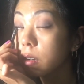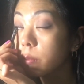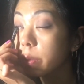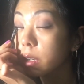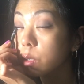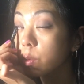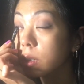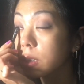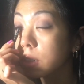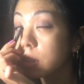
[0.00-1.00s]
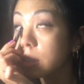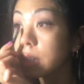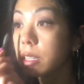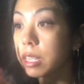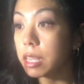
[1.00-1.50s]
because we're
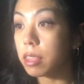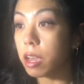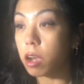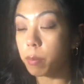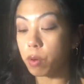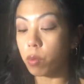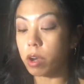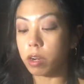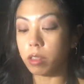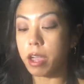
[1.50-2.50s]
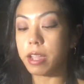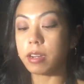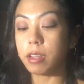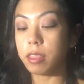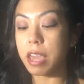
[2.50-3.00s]
concealing that upper waterline,
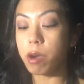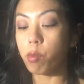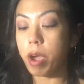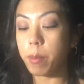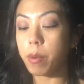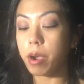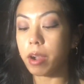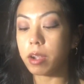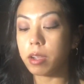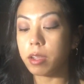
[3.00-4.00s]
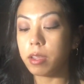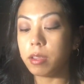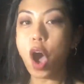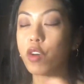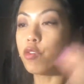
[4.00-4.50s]
that white part.
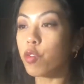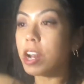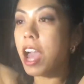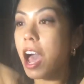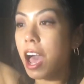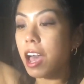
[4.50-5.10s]
Voila!